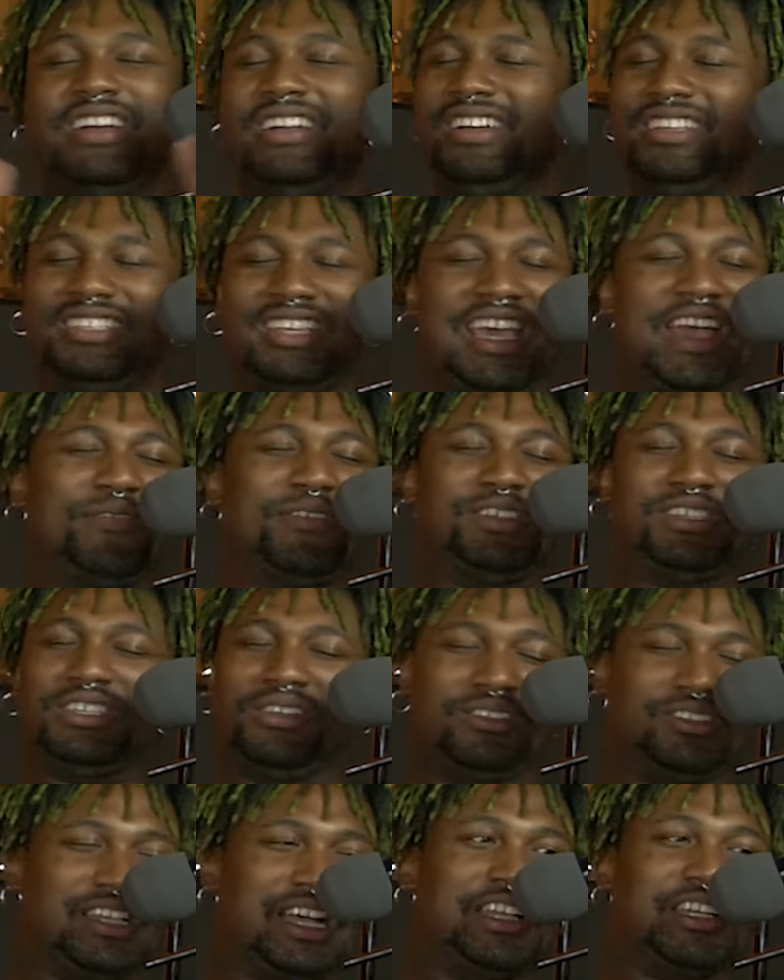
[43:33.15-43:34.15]
It's every
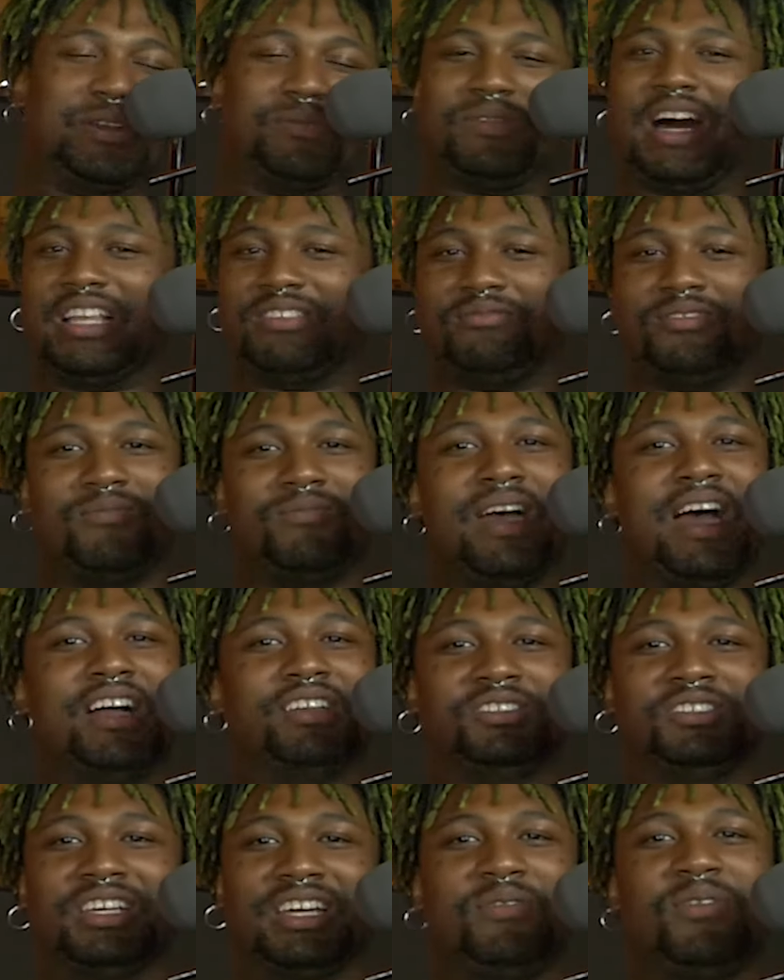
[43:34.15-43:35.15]
single sound you could possibly
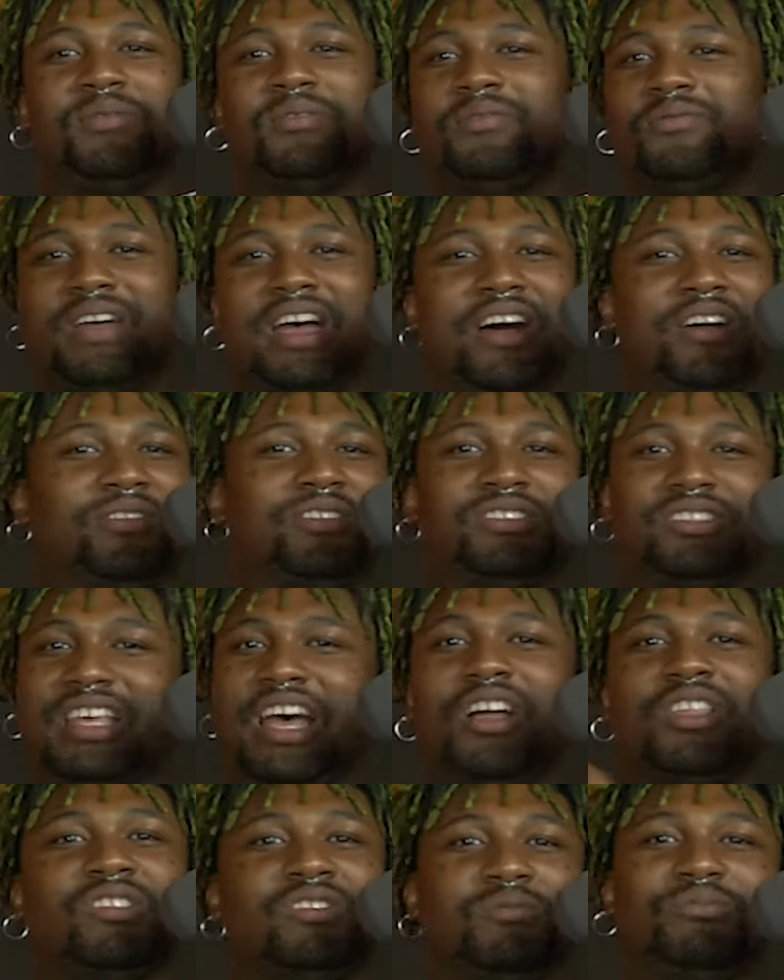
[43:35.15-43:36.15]
imagine. Like I've even found
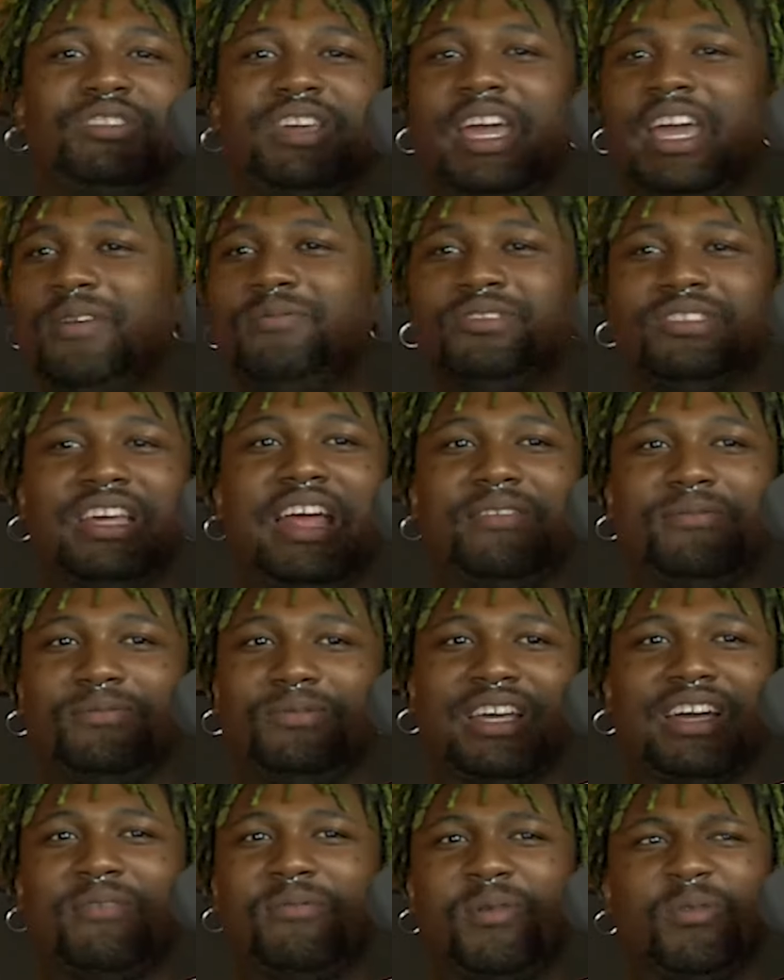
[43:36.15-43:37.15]
sounds from games that
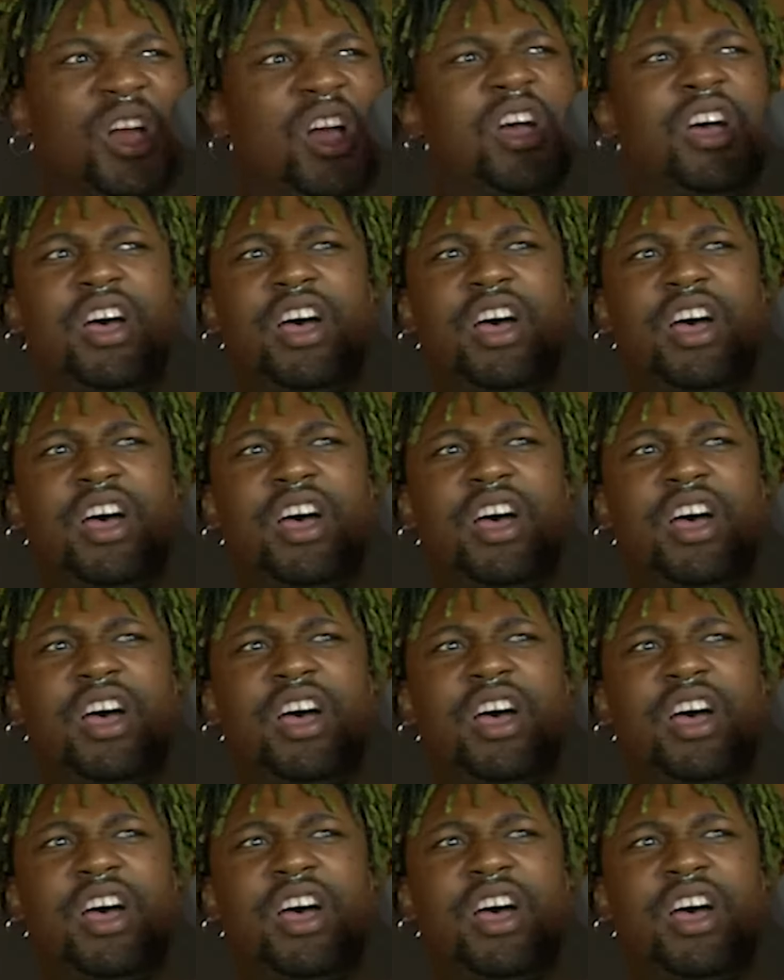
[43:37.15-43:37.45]
I remember.